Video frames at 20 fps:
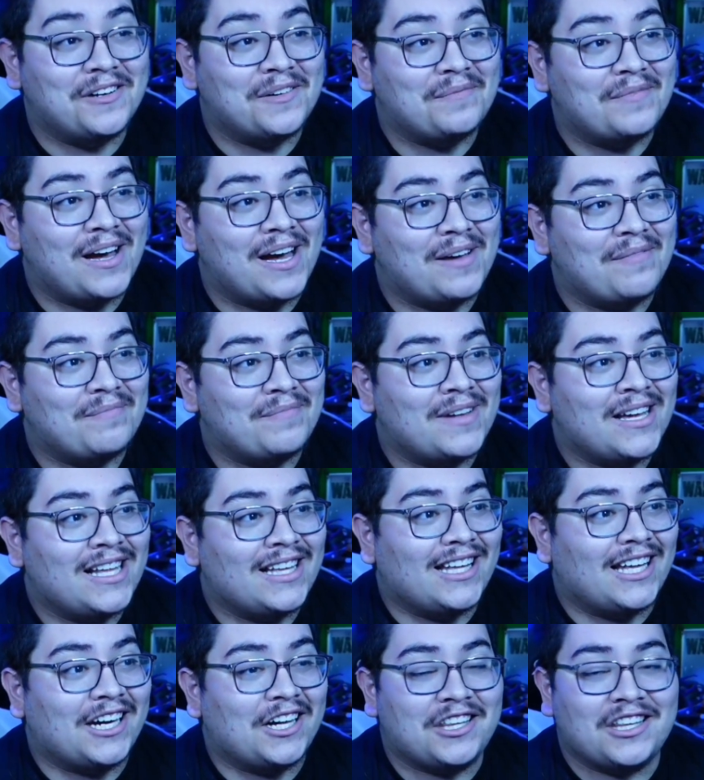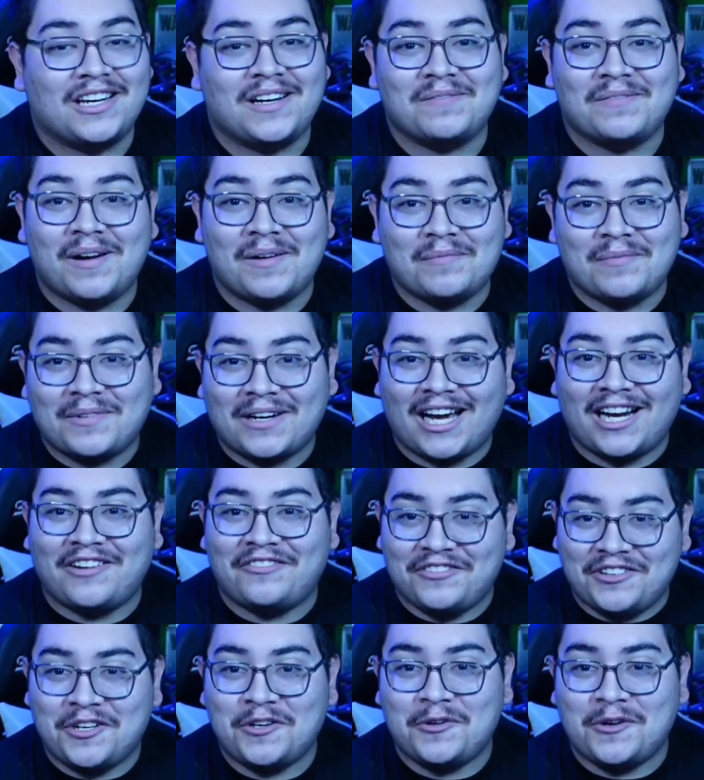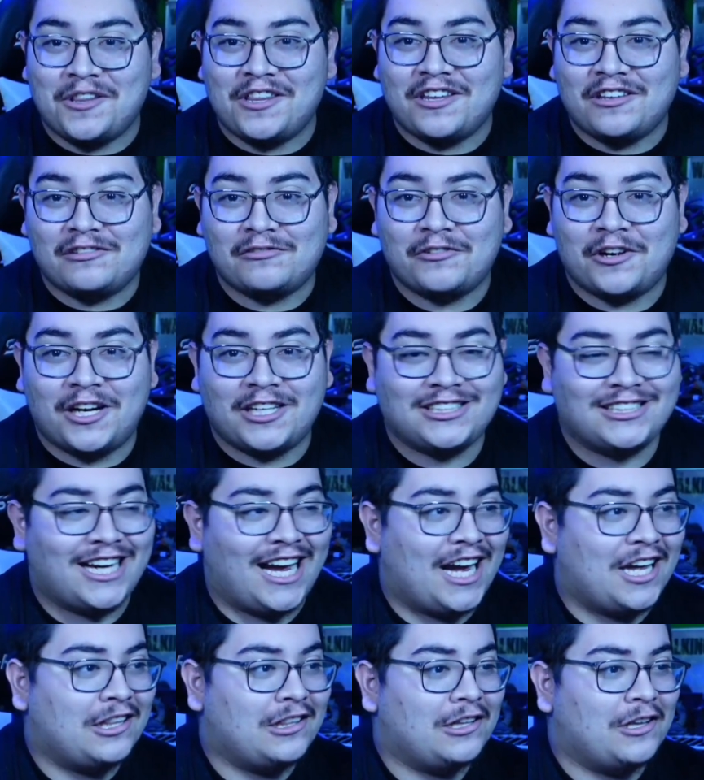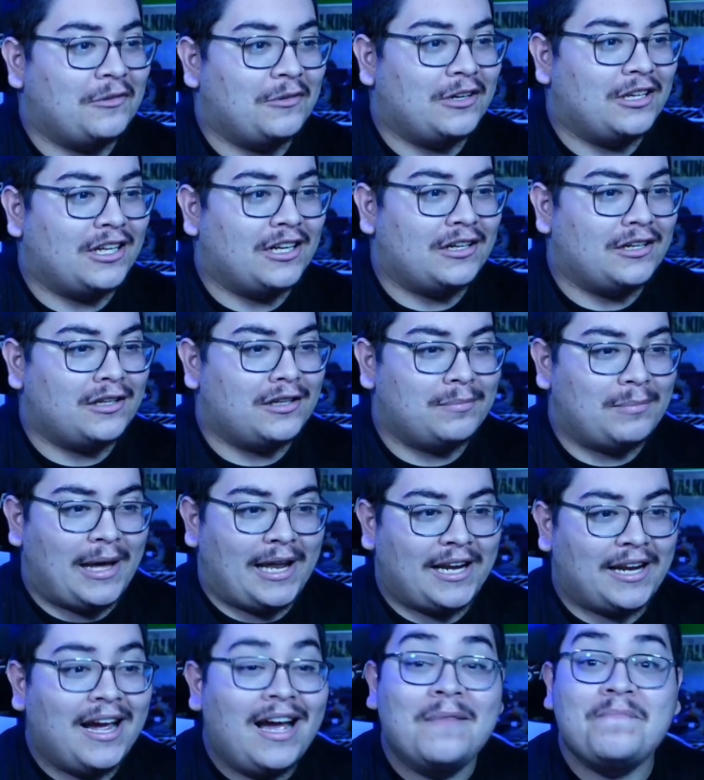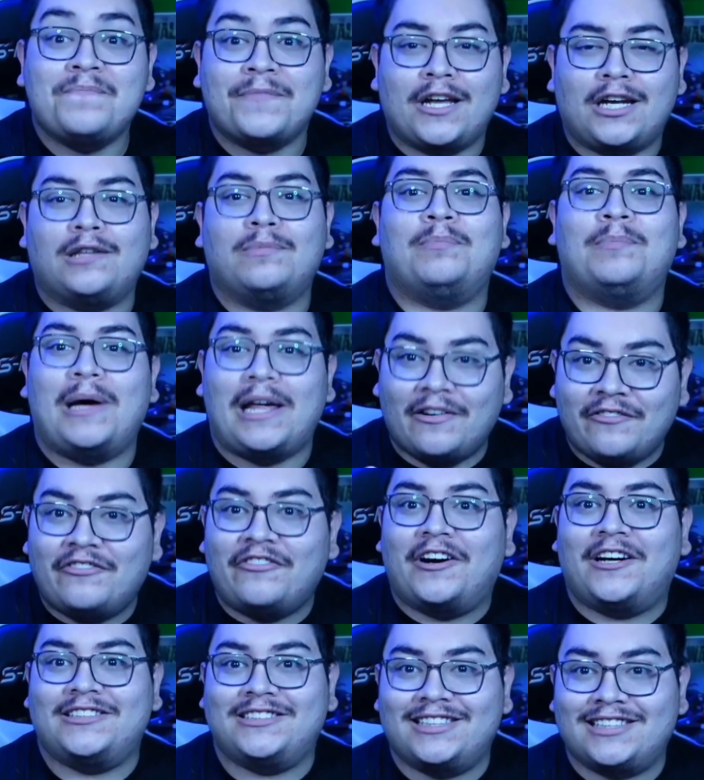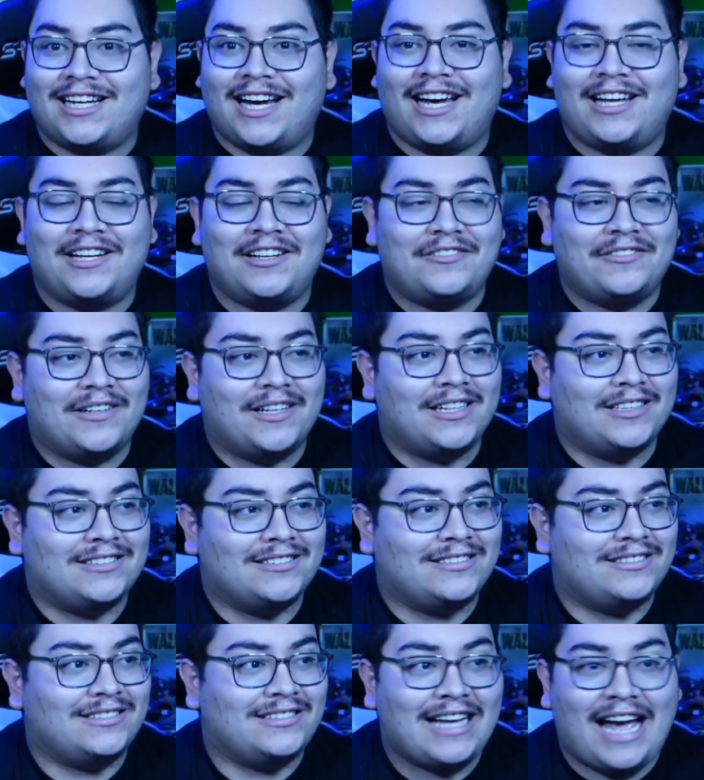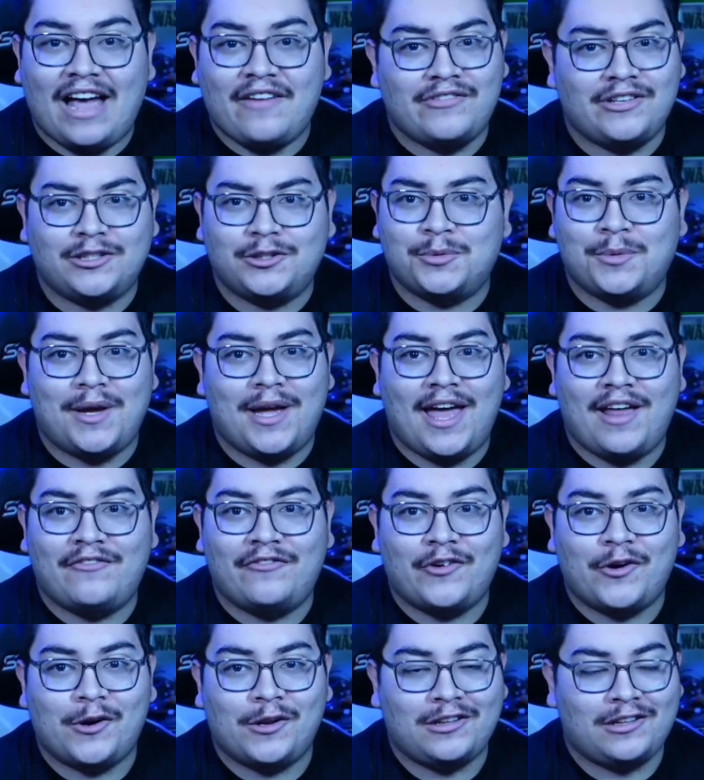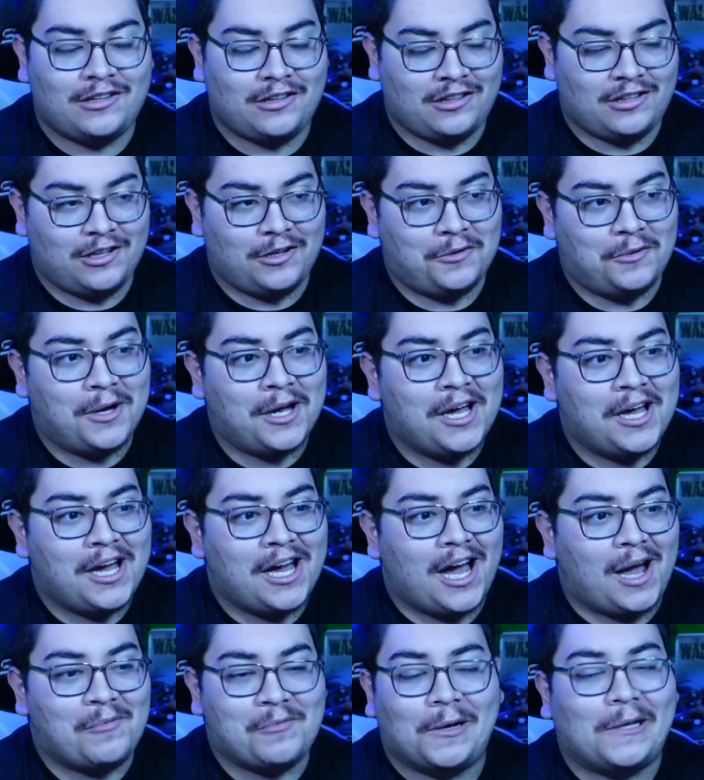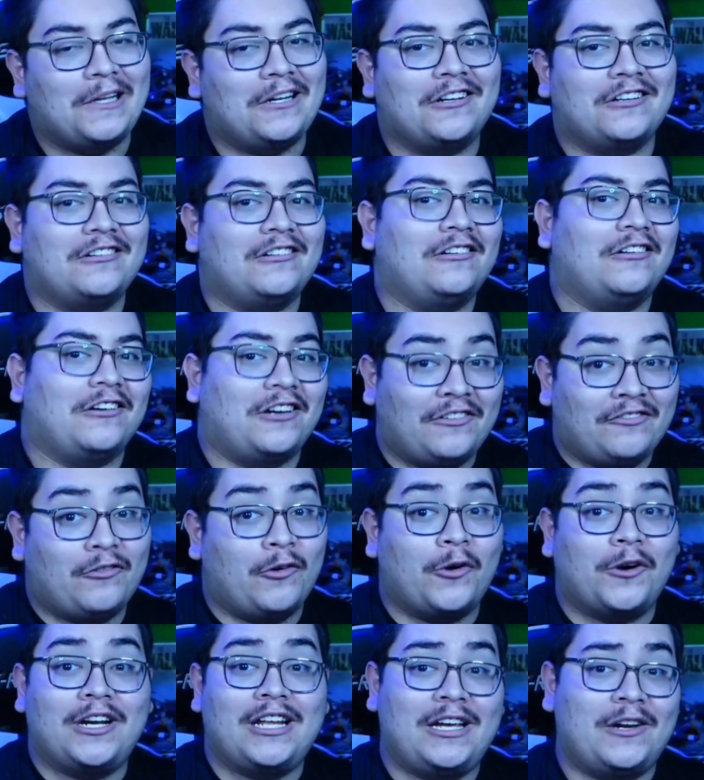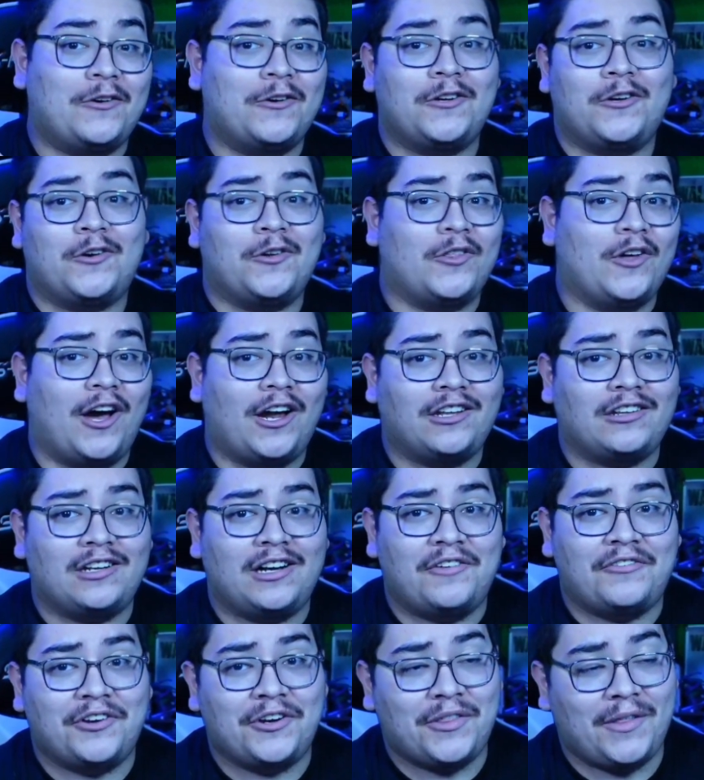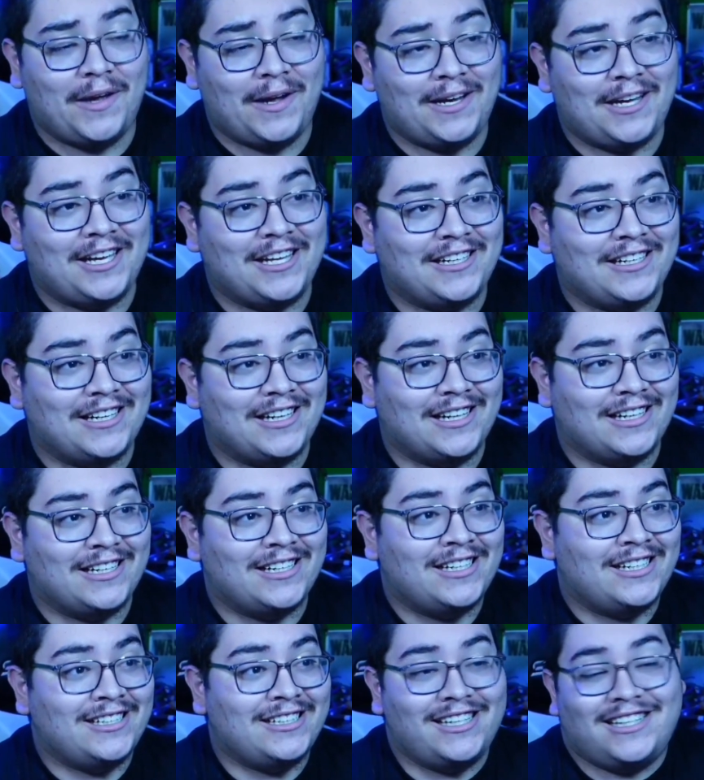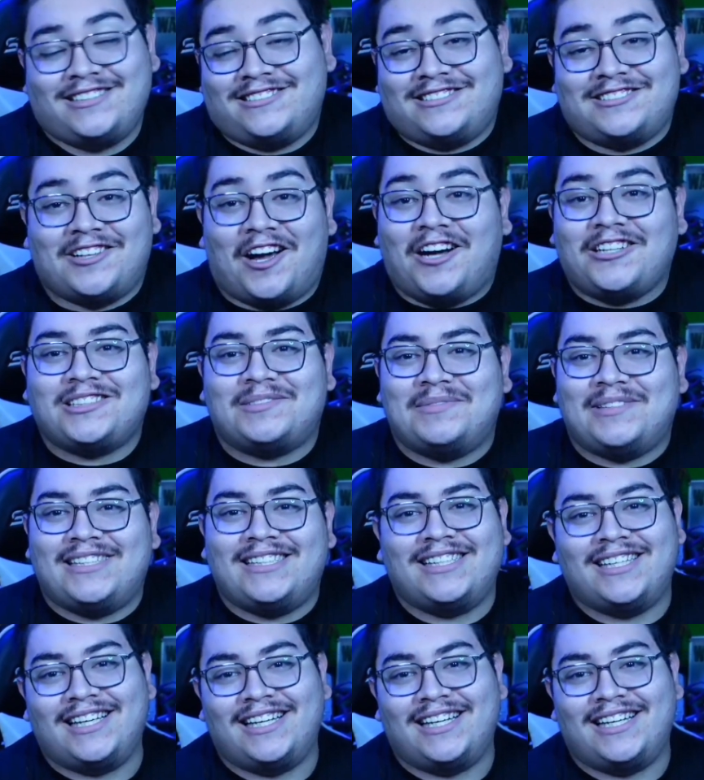Um, I'm like I said, I'm, I'm kind of new to this franchise, so it's it's been it's been fun to kind of uh, just dive into it head first. So I'm really look, looking forward to hearing your thoughts on everything, and uh, yeah, just talk to me.